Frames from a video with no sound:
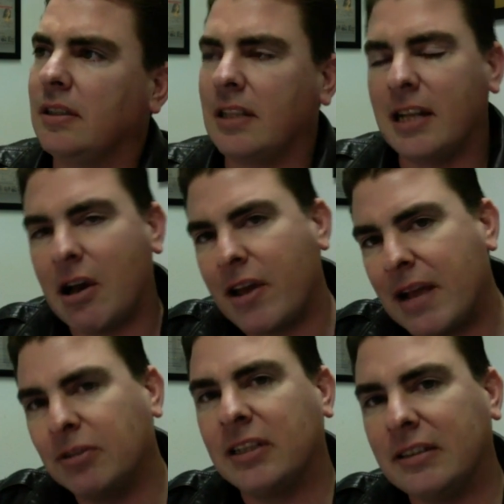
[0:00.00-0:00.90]
And I
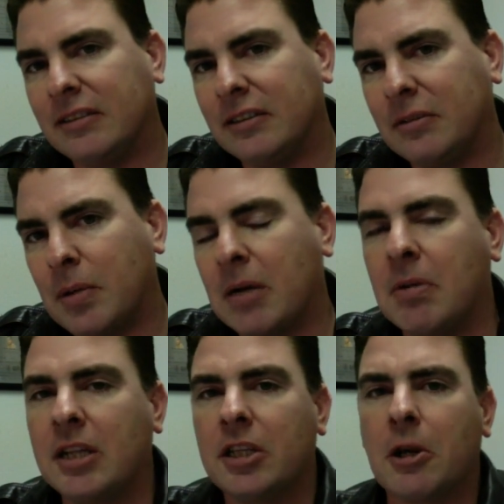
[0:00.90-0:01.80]
advertised this about a
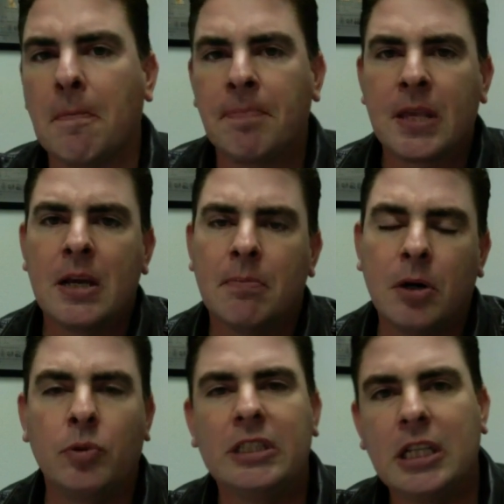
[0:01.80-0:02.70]
month ago,
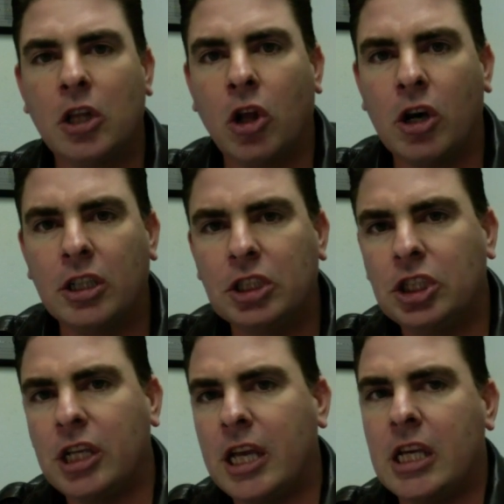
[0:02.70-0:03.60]
but we did
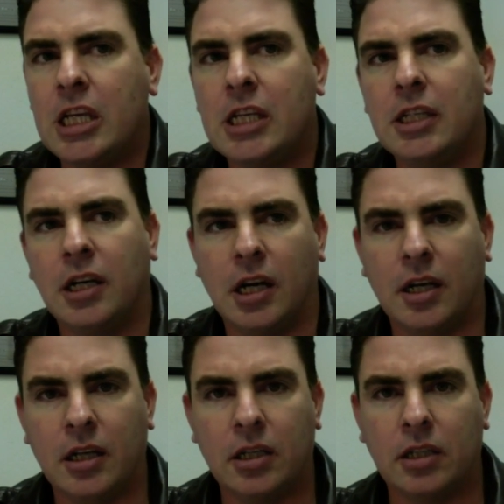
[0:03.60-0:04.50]
launch
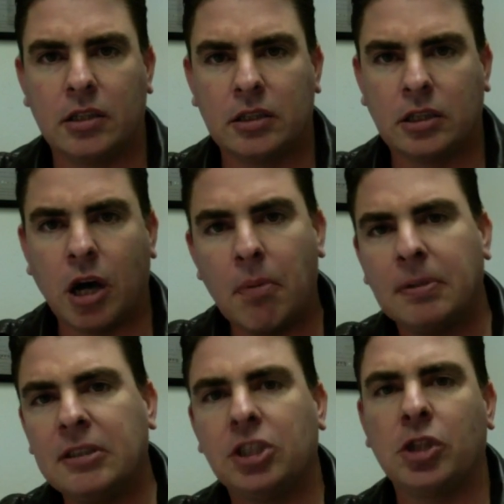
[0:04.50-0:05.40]
a
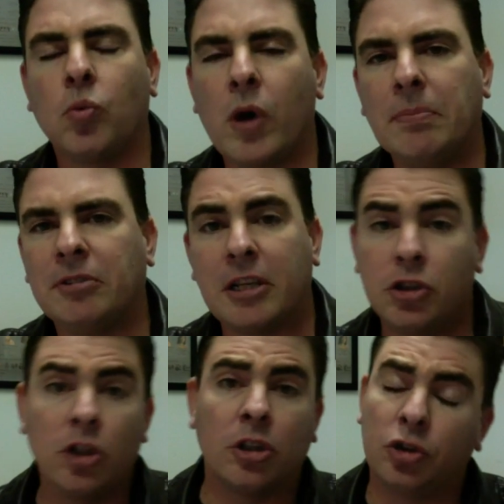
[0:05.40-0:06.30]
competition website.
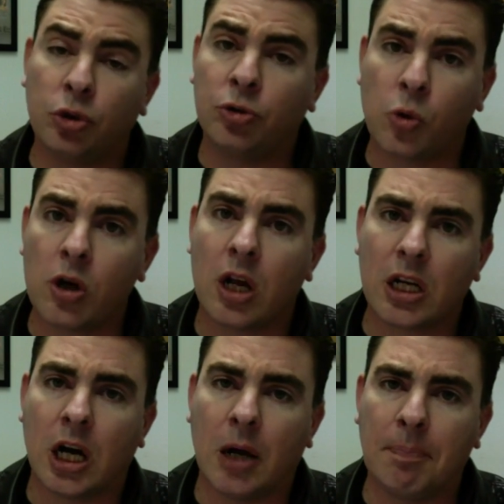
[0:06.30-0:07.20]
You go to
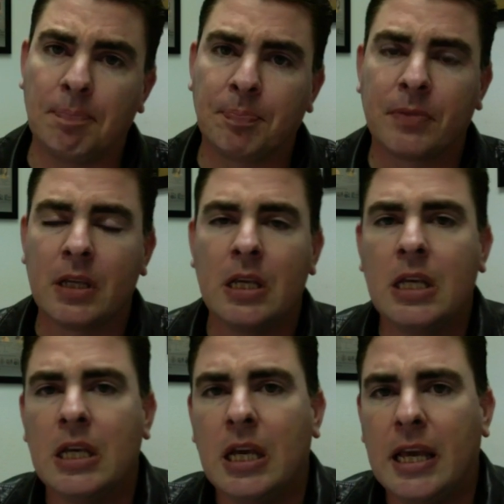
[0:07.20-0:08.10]
TrueScore.com,
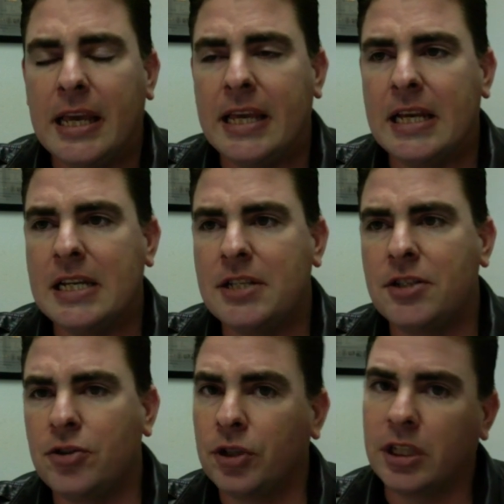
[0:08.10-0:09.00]
and
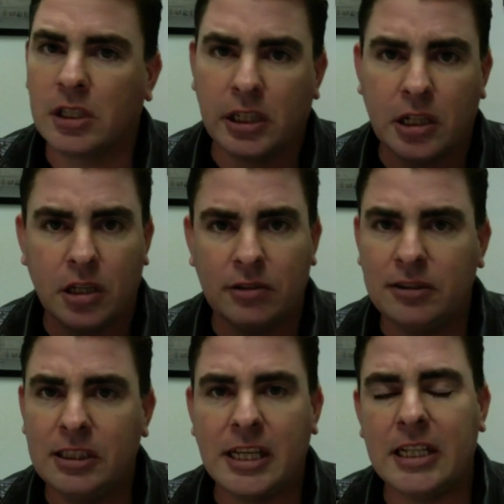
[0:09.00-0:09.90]
you can click on
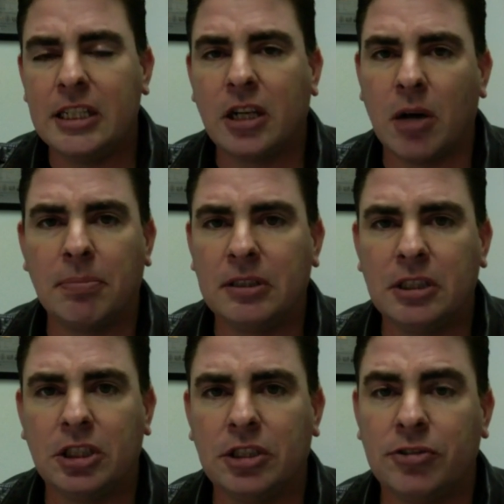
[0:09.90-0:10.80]
TKD
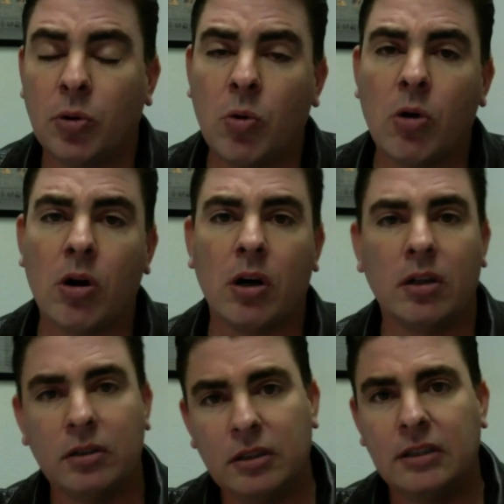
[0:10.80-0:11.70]
competitions,
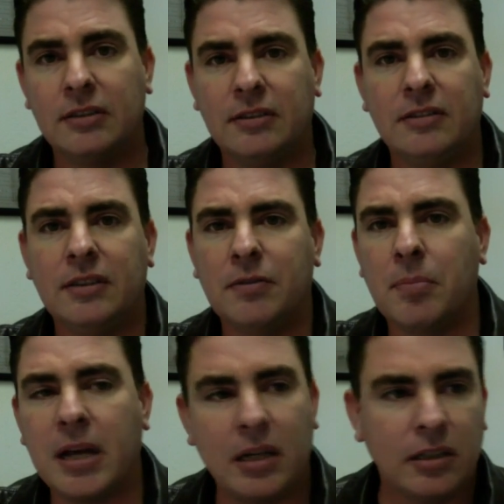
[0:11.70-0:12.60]
or this is even
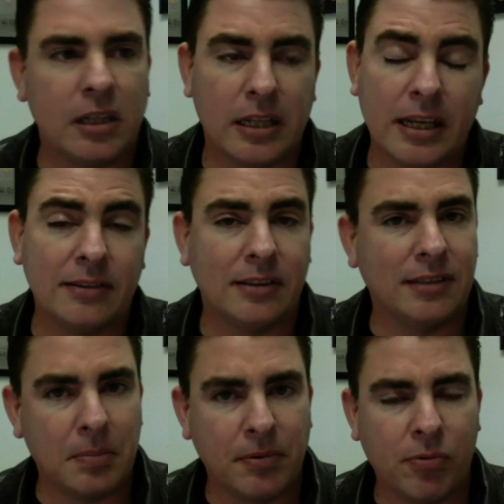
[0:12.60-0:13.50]
better. As I
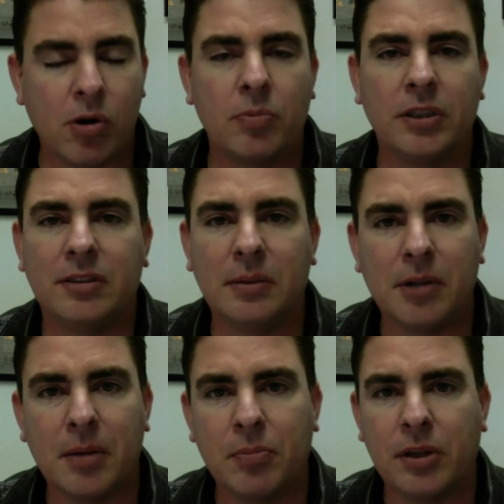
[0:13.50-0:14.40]
said before, we
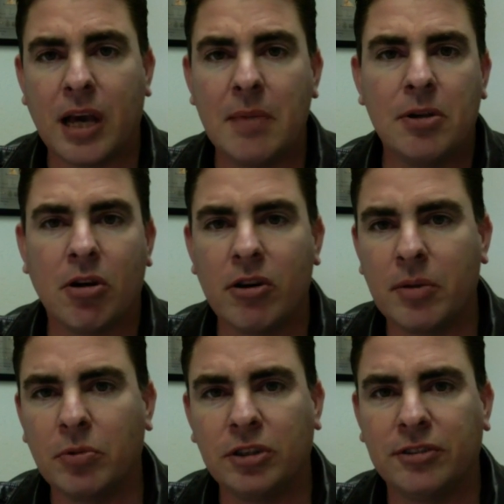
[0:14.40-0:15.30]
teamed up with
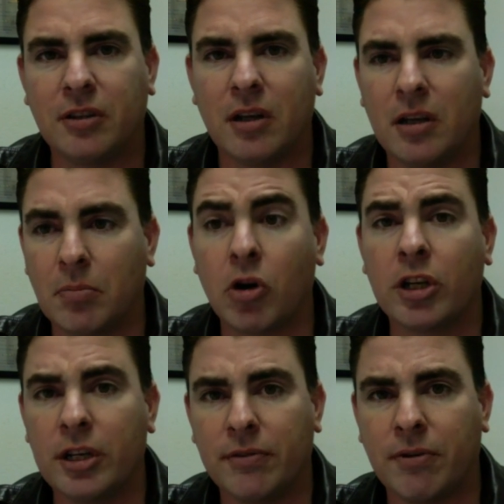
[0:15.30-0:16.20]
IBRM, which is a
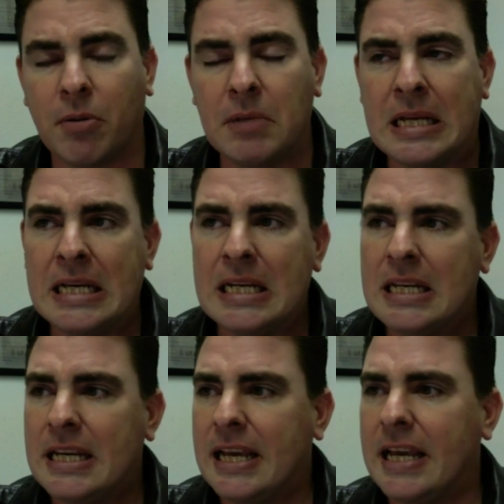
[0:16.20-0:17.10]
marketing firm,
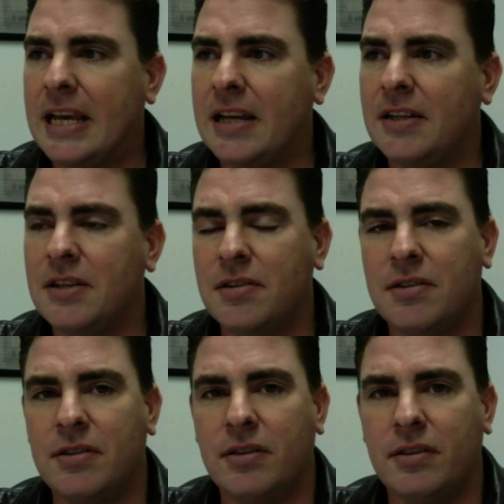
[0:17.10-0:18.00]

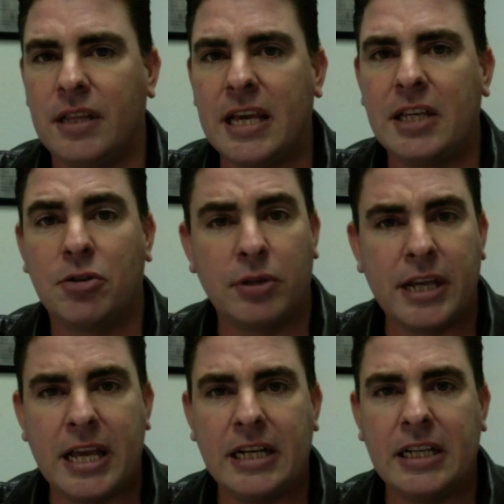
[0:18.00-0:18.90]
and they
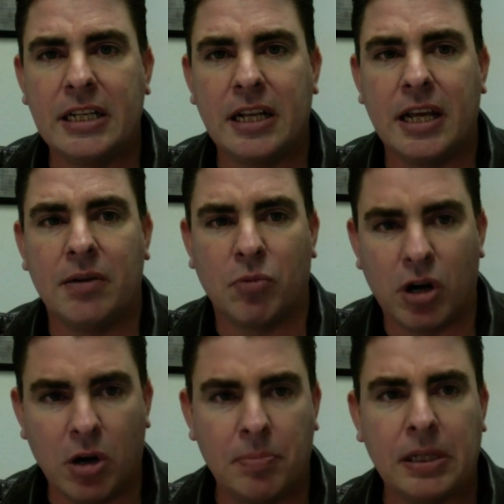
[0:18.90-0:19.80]
created and we're
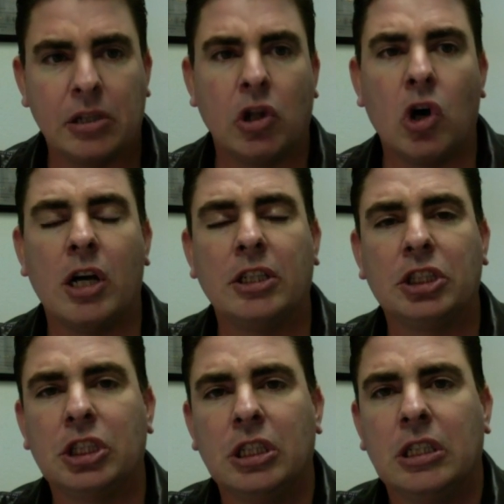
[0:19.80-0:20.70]
helping launch